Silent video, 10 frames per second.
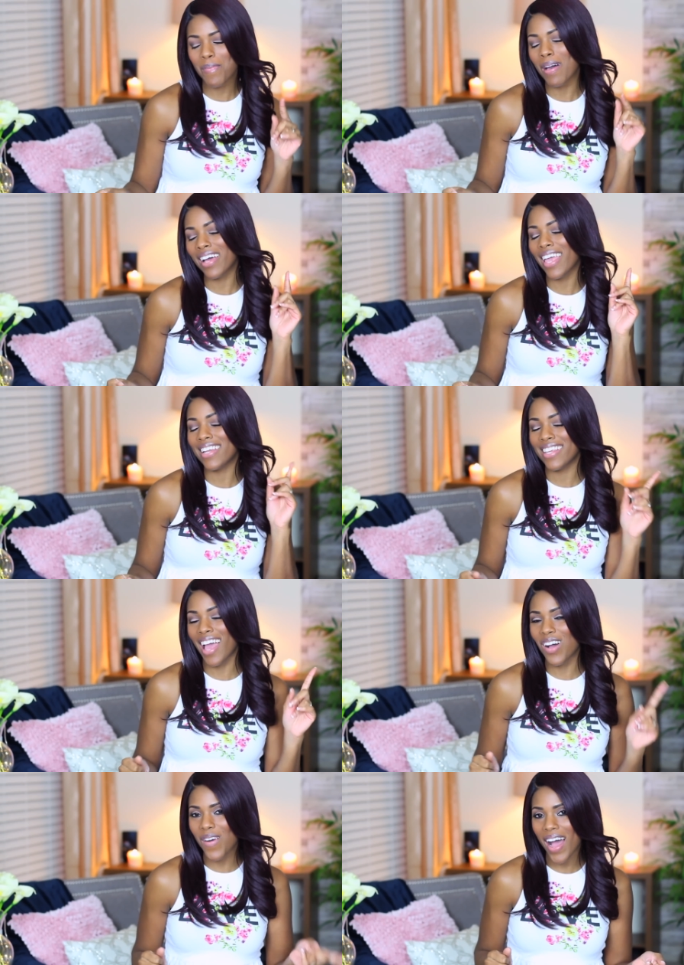about a
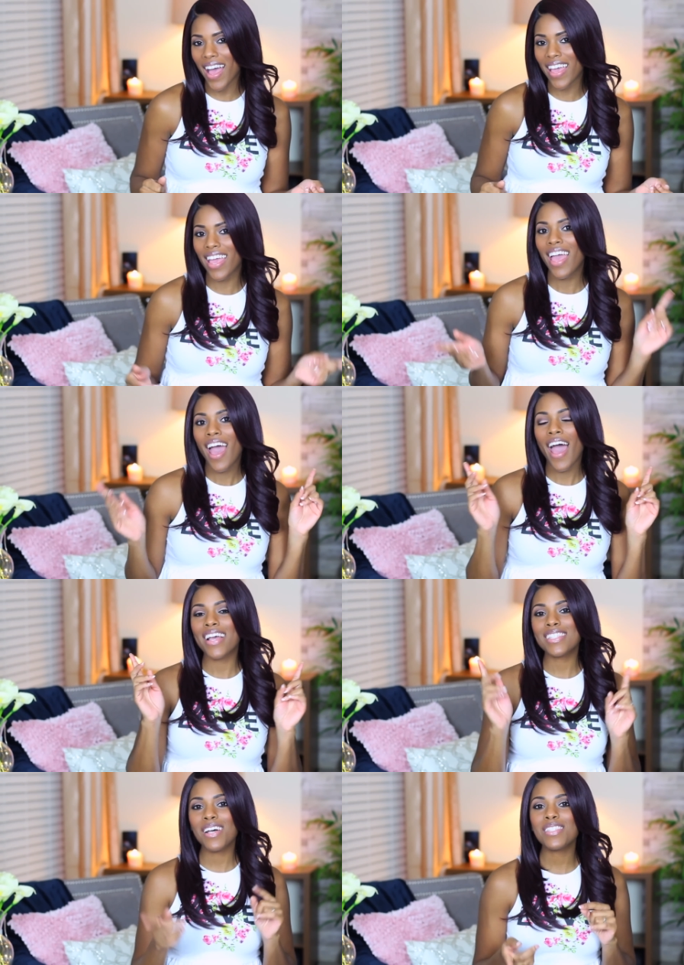DIY.
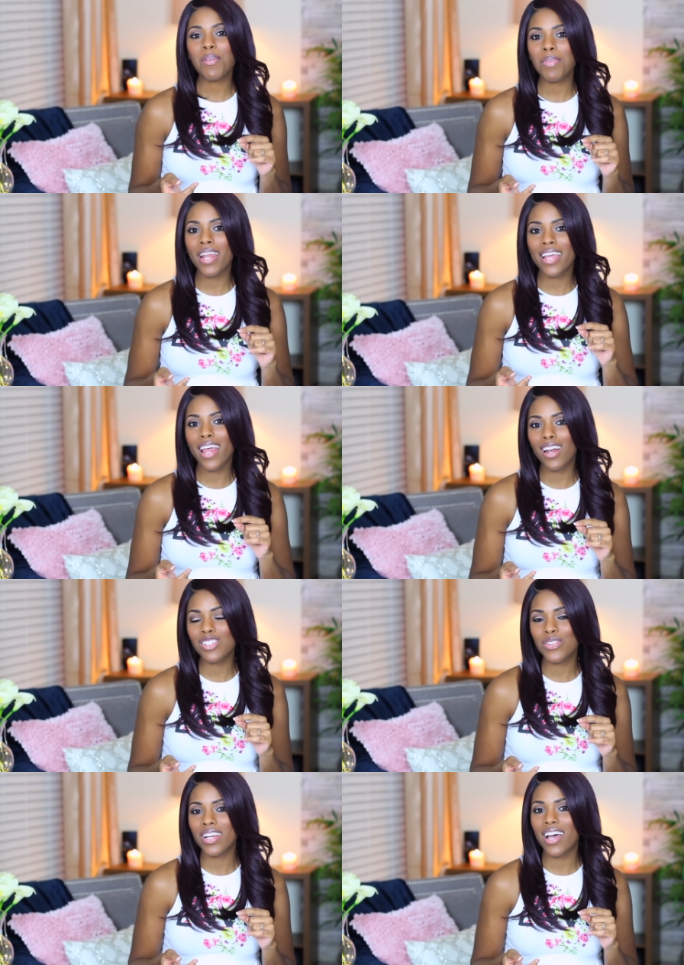I saw something at
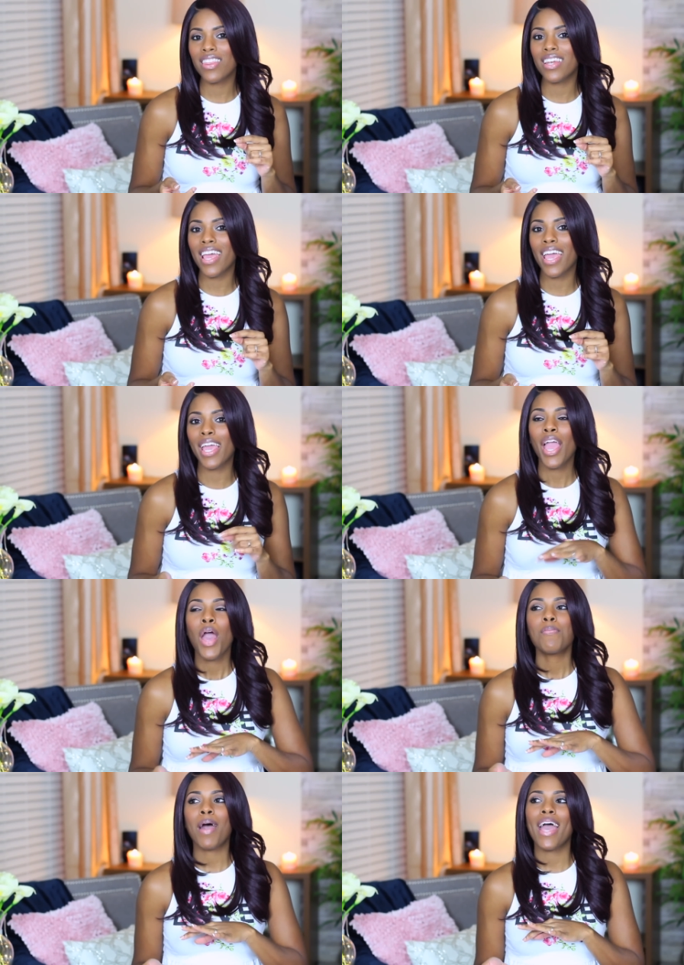Dollar Tree the other day,
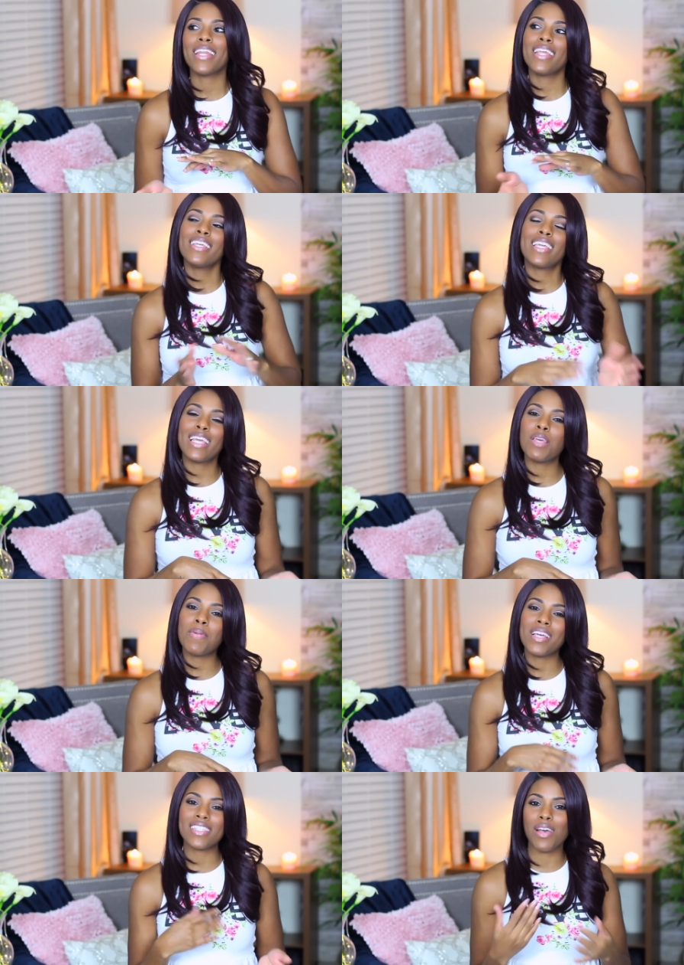but I didn't get it
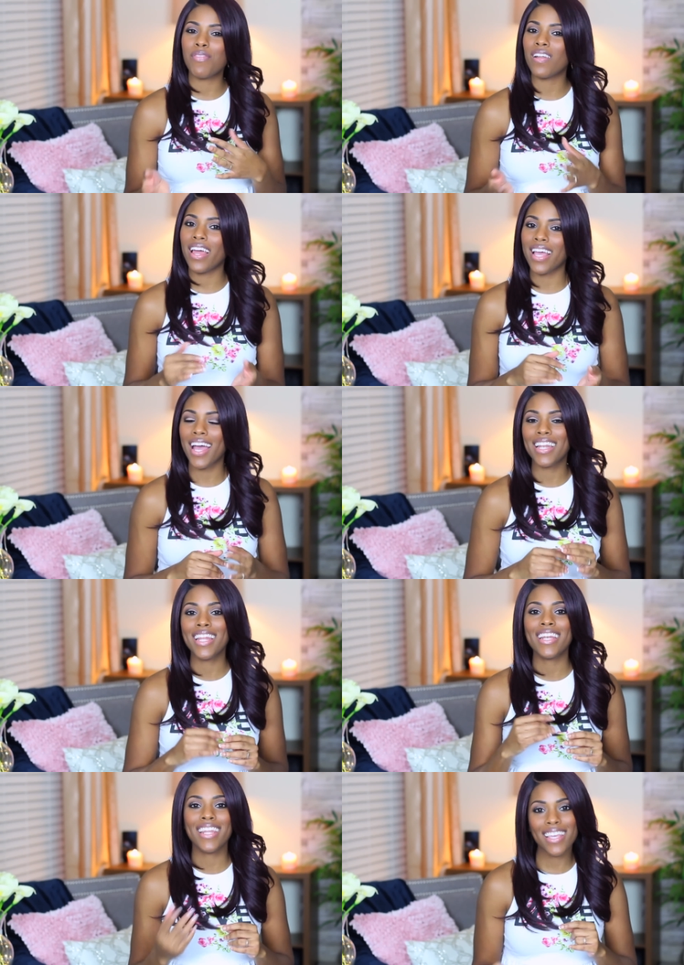because I felt like I
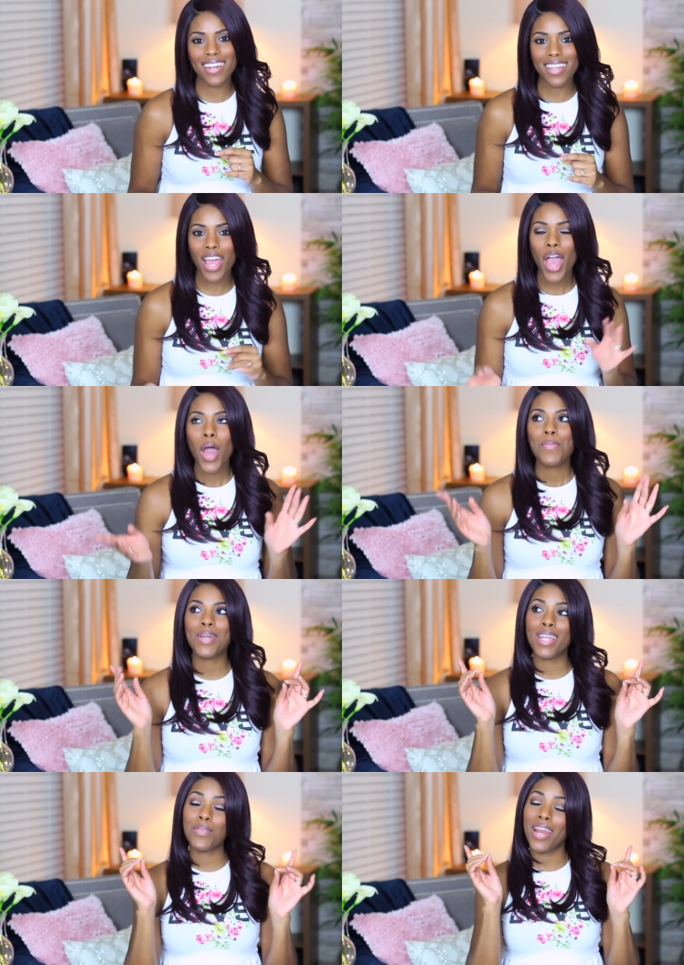didn't need it.
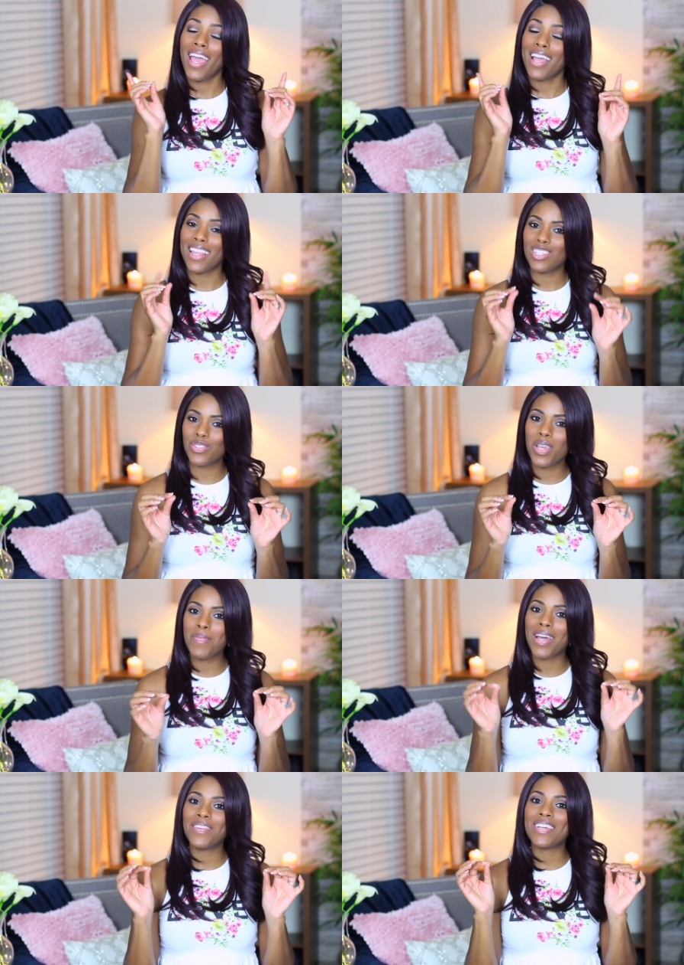But then when I had that
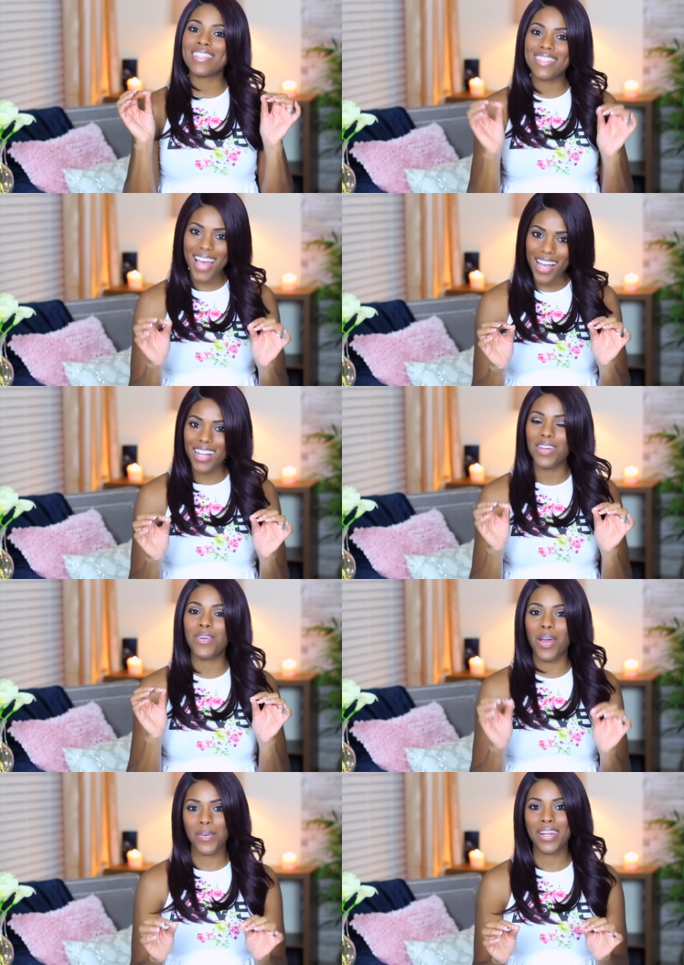dream, I knew exactly
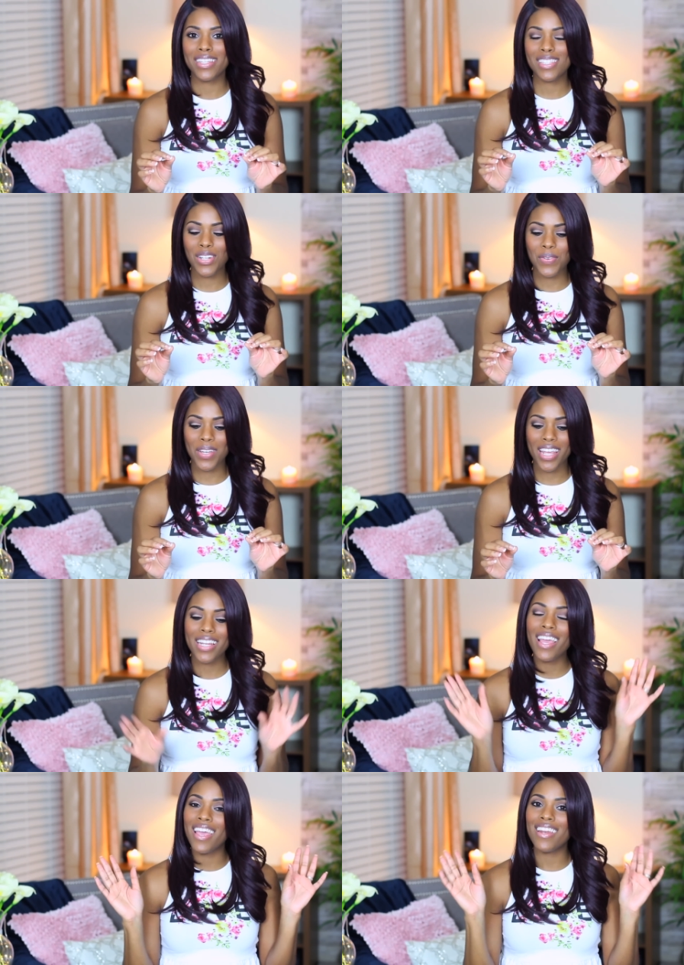what I wanted to do with
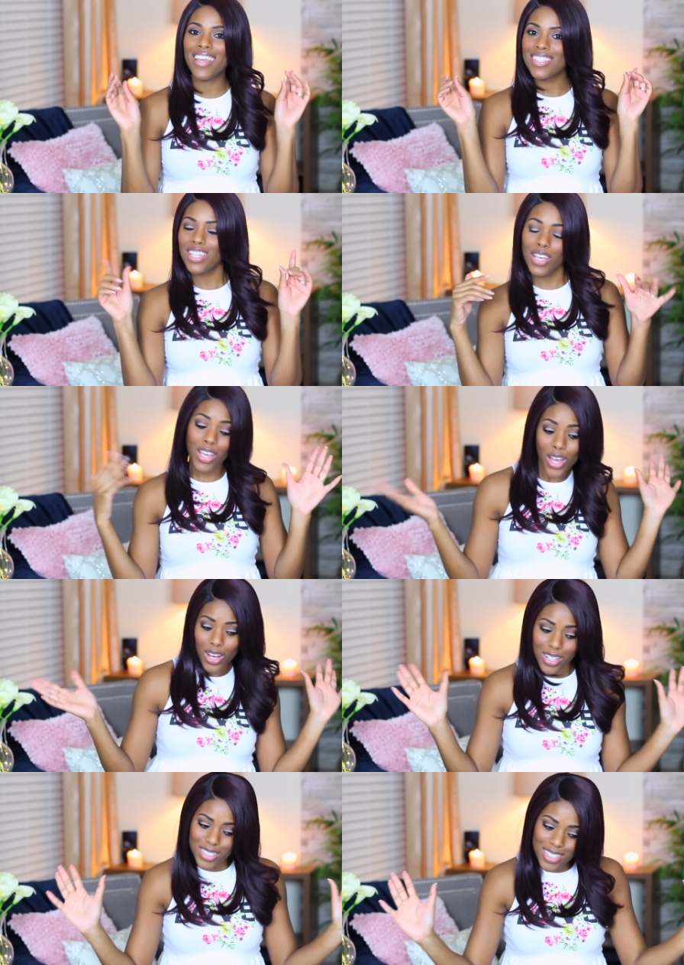it, and it
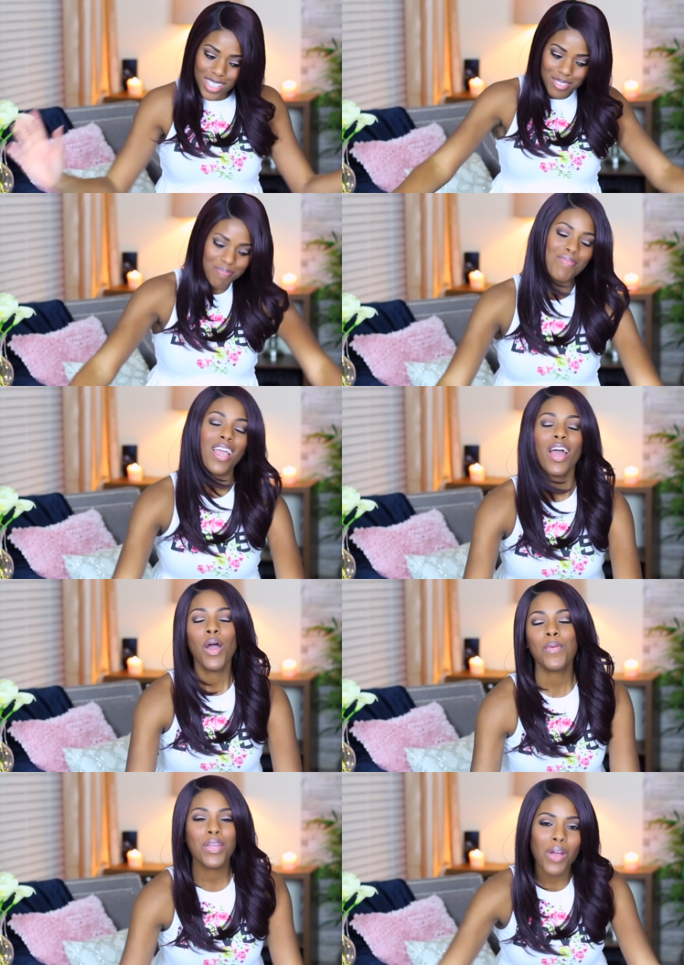is,
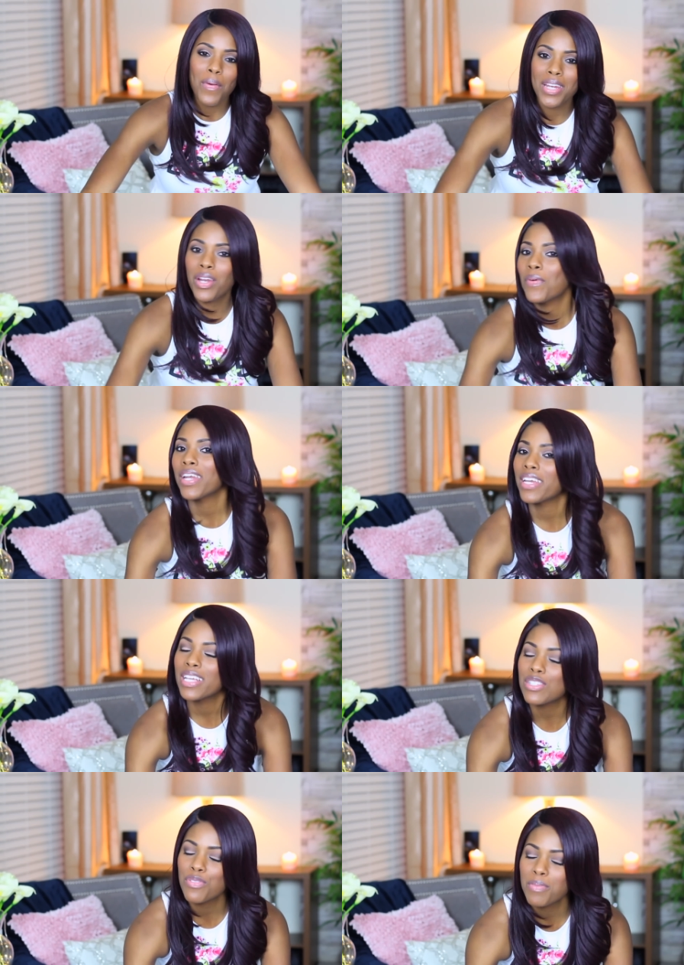well, you already know what it
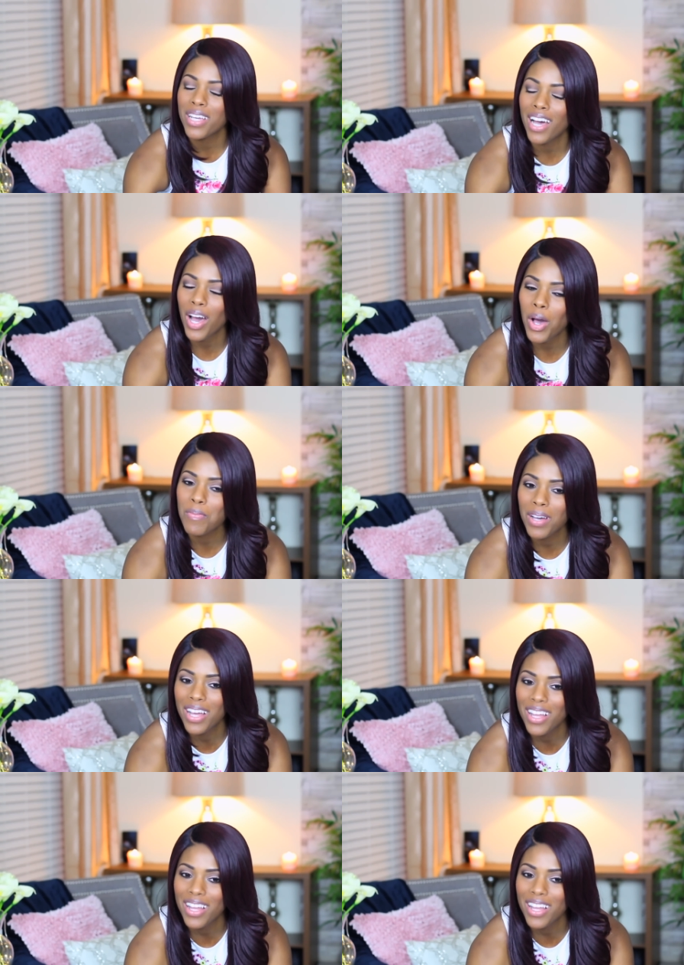is from the um,